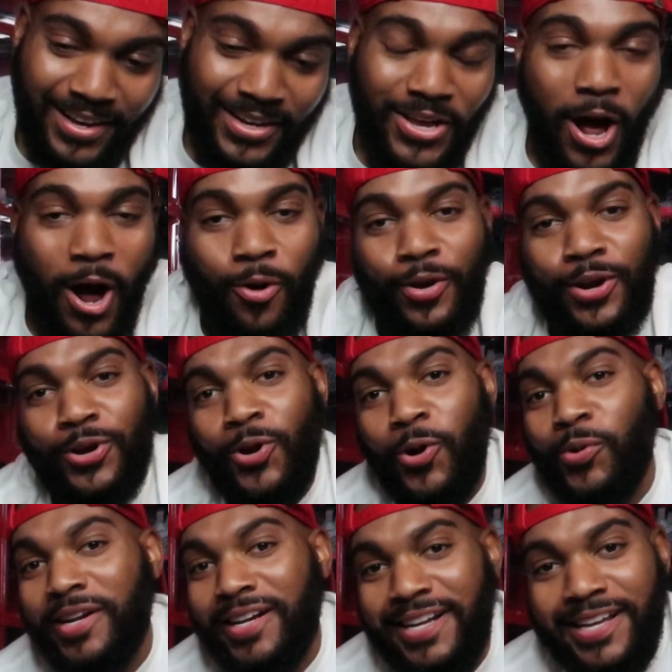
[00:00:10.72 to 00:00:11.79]
Y'all already know
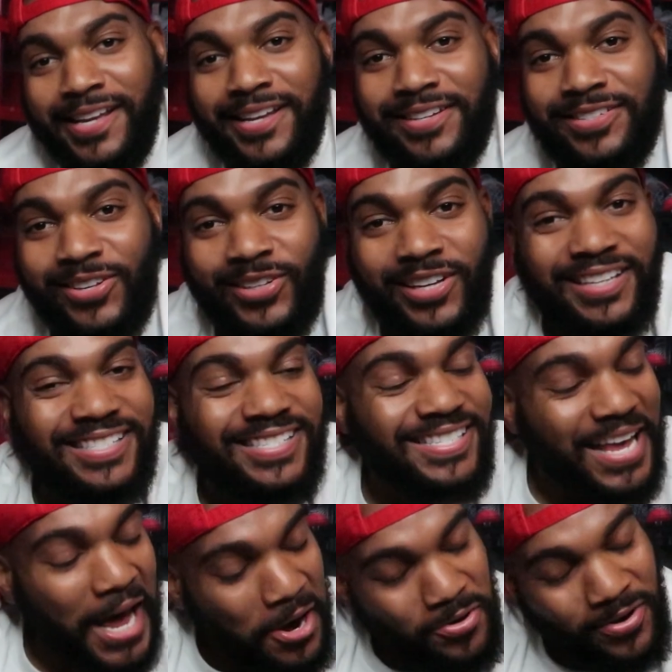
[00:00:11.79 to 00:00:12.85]
what it is. Another
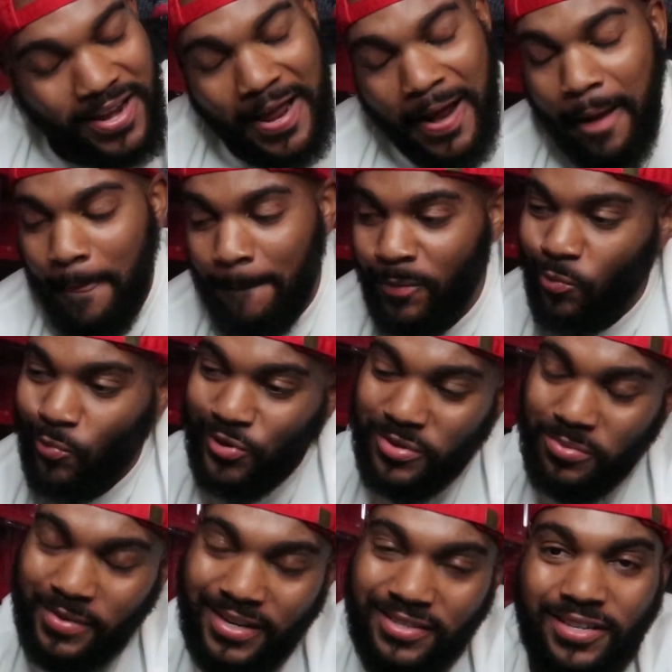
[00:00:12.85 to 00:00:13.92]
Saturday, which
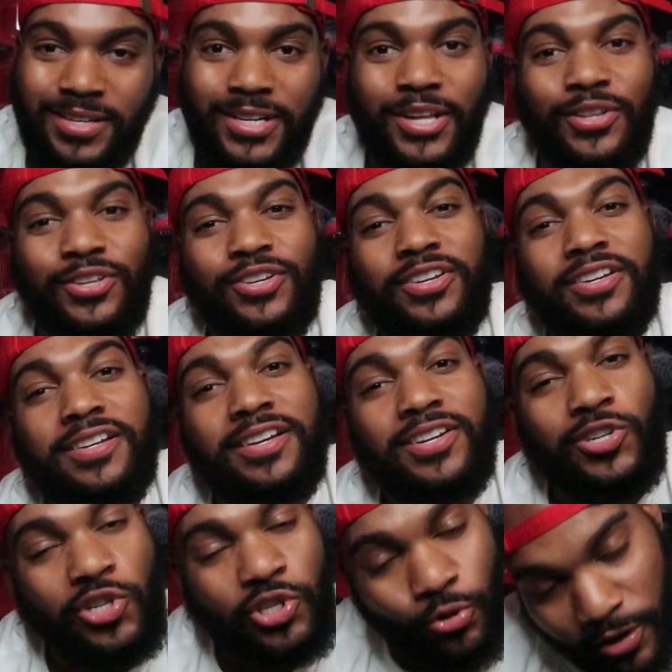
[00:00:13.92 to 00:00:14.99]
means another
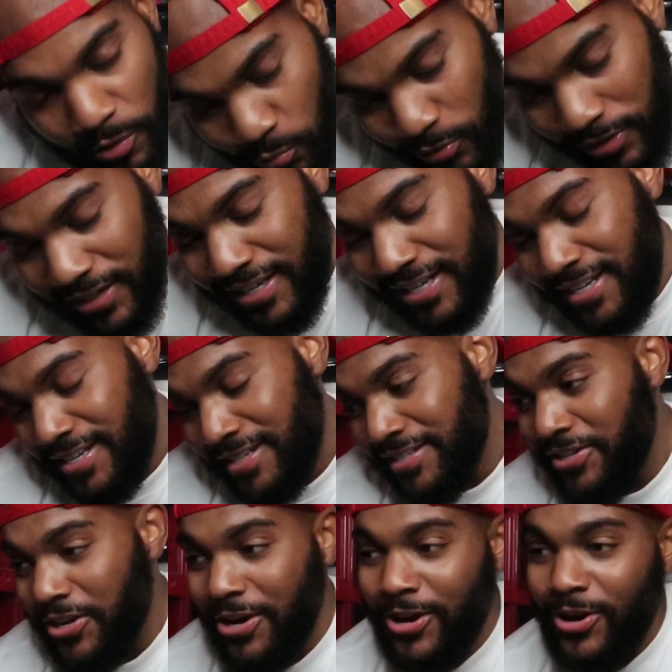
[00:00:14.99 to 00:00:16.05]
Jordan
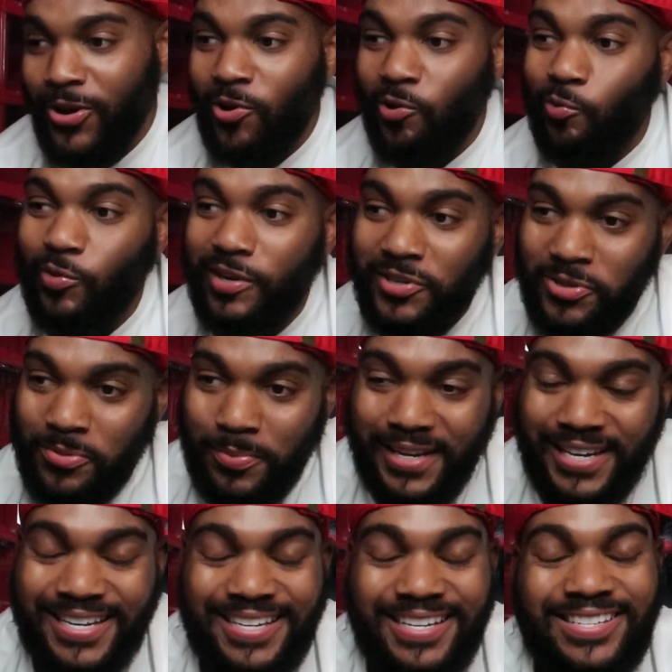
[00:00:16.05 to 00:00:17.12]
release, which
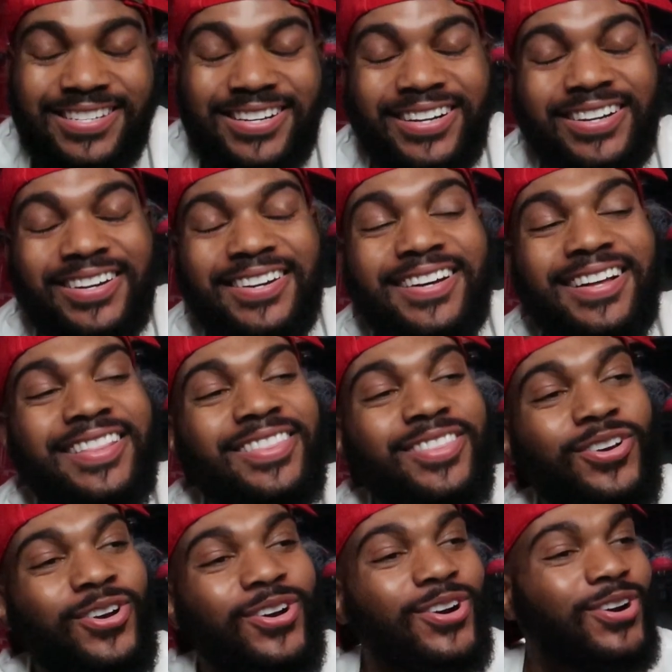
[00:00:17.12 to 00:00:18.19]
means
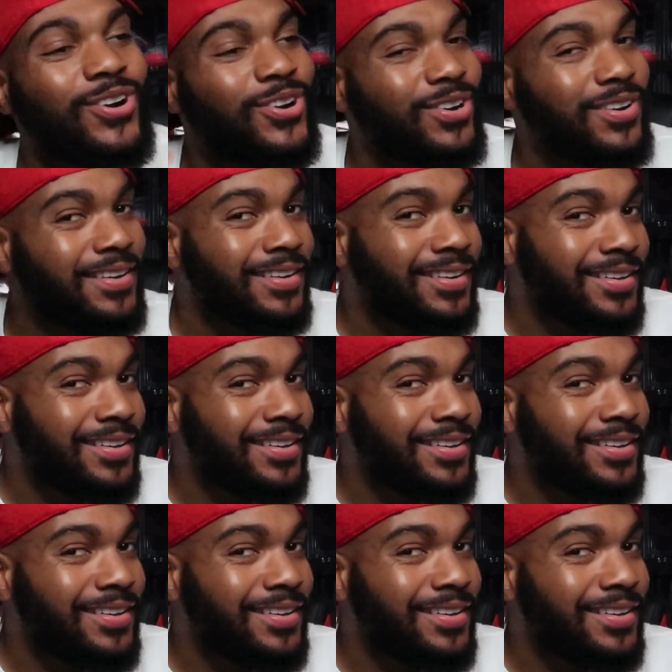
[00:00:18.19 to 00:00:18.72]
another